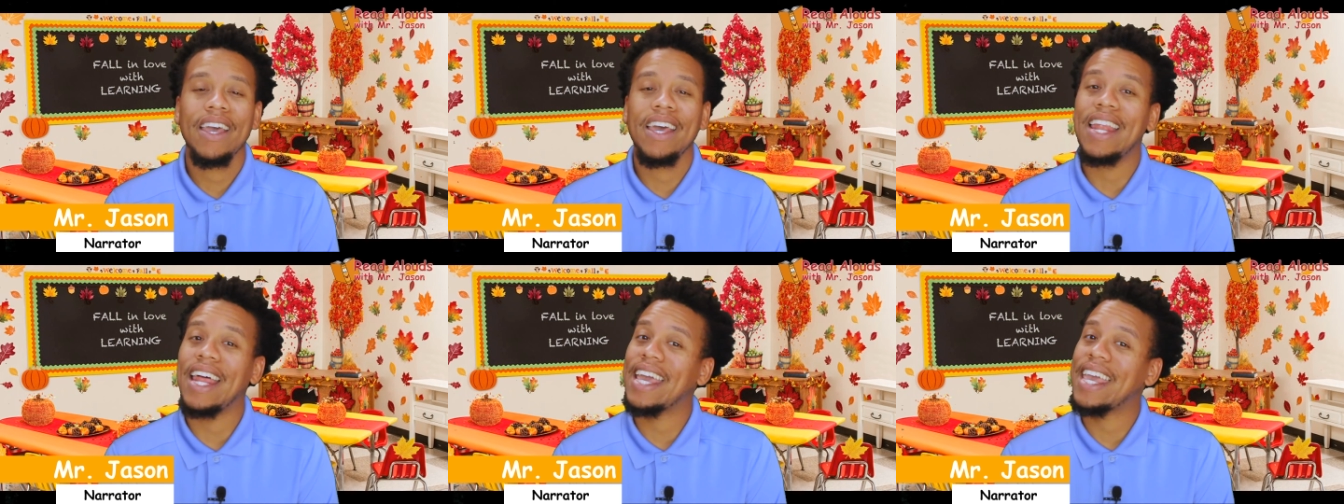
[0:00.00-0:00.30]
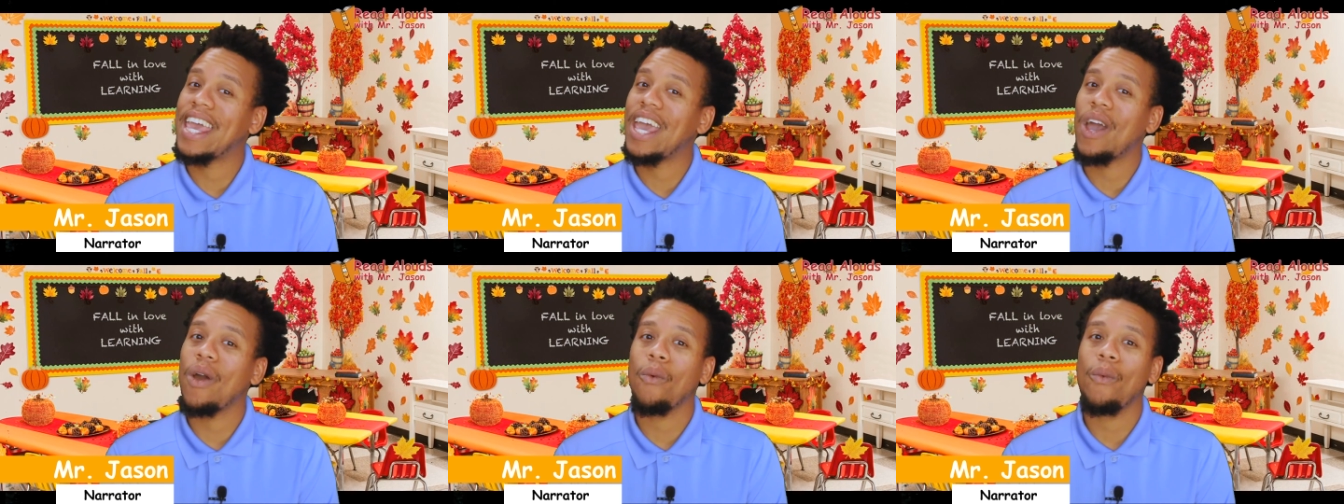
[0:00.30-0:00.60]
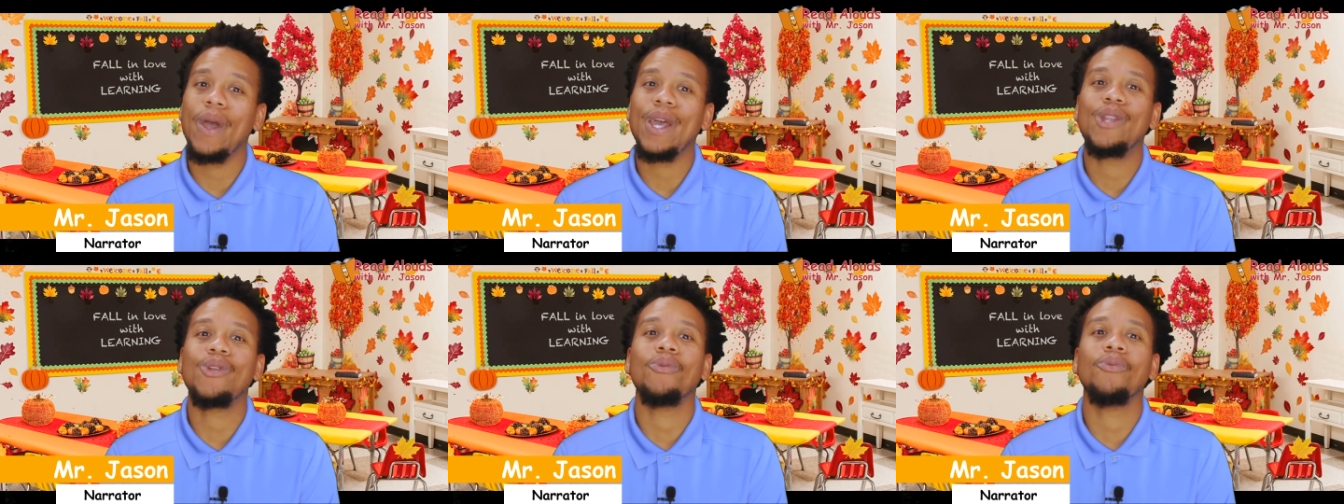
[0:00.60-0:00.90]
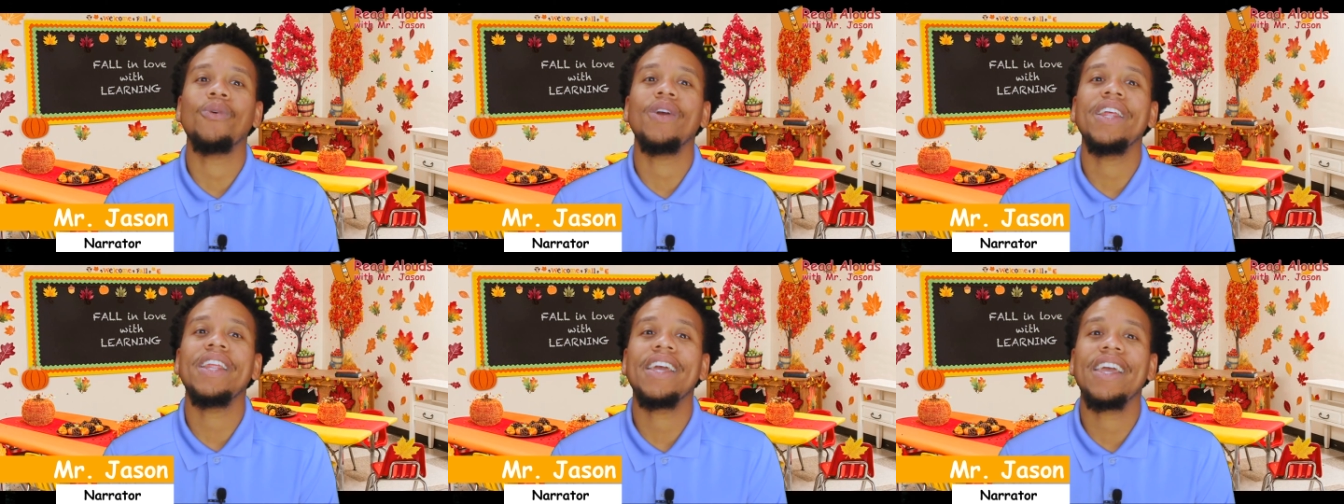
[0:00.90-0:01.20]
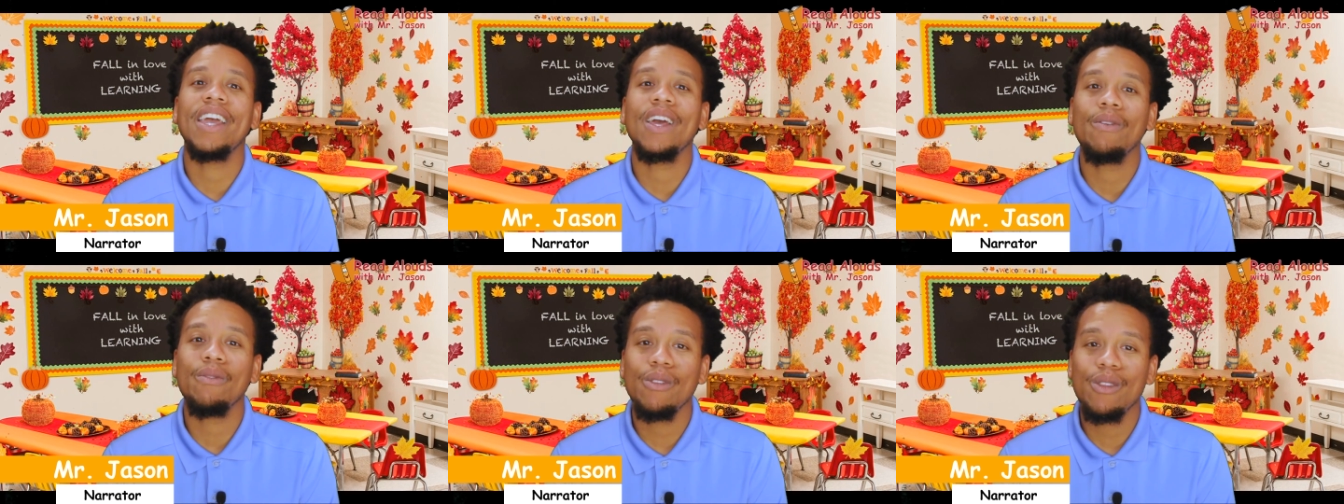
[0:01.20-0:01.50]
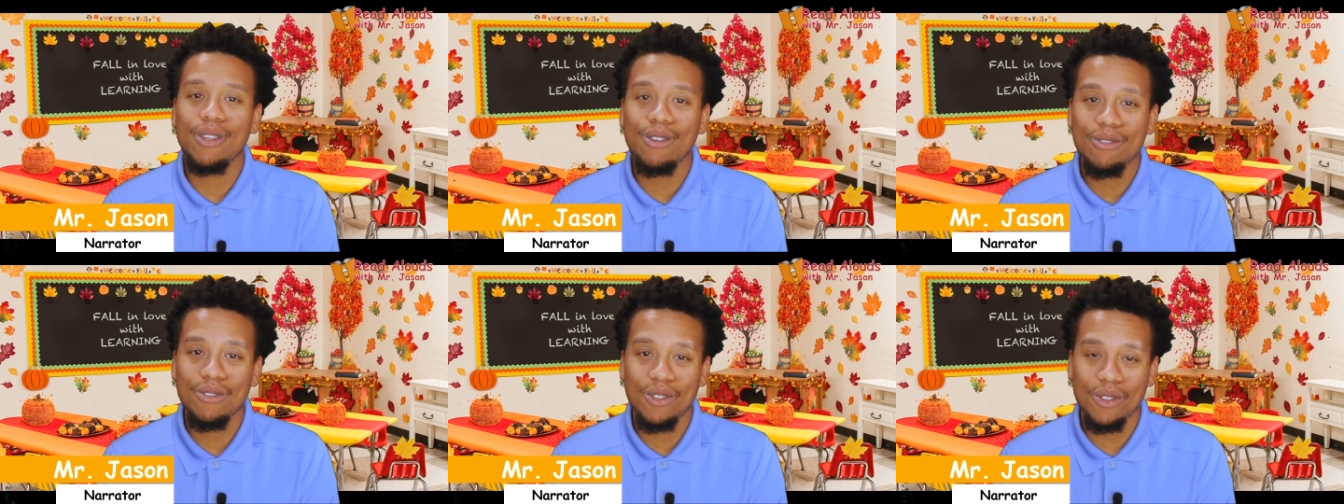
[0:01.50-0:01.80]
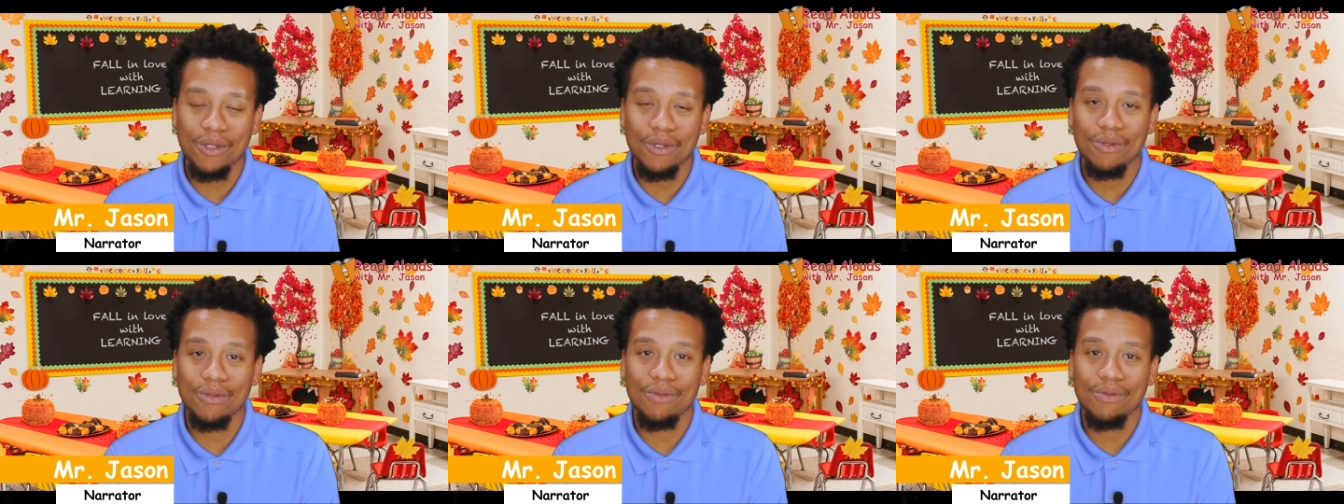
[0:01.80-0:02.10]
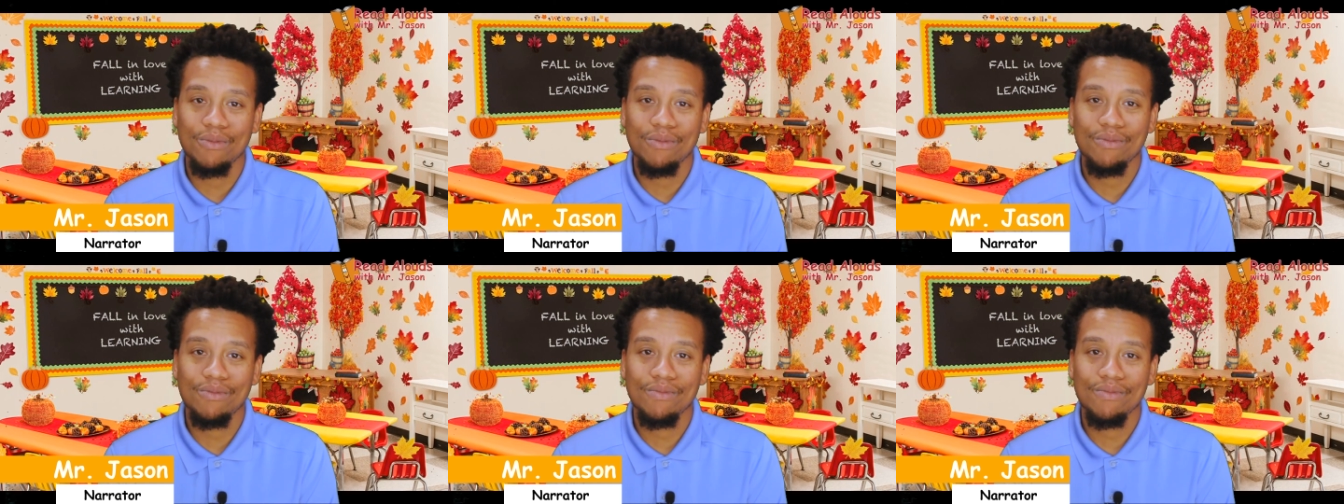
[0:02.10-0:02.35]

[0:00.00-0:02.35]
and I can't wait to read again with you soon.